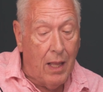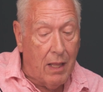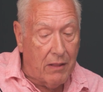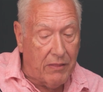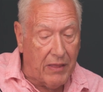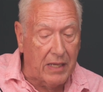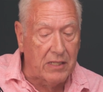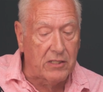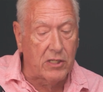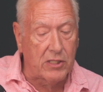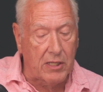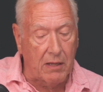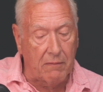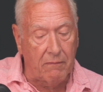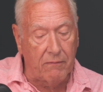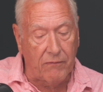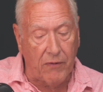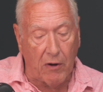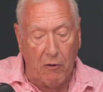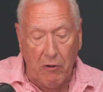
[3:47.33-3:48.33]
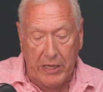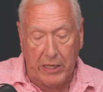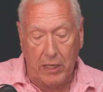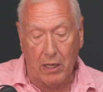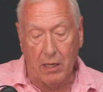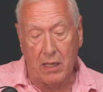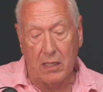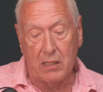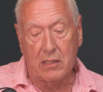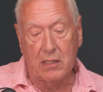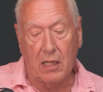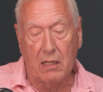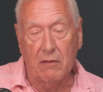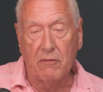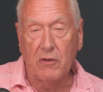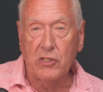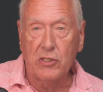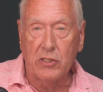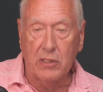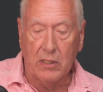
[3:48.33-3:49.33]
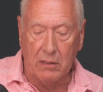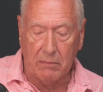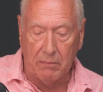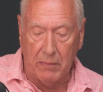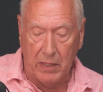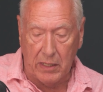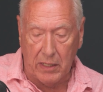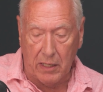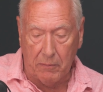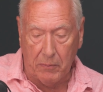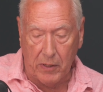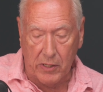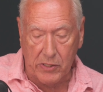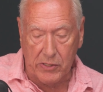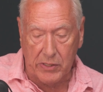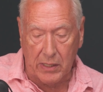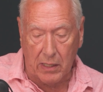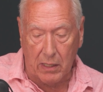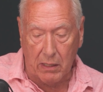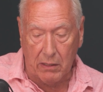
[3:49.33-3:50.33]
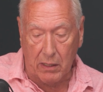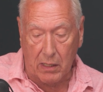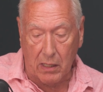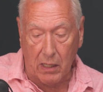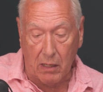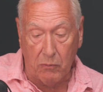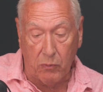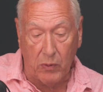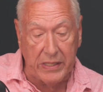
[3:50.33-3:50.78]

Thanks to some very kind television media personnel at the club,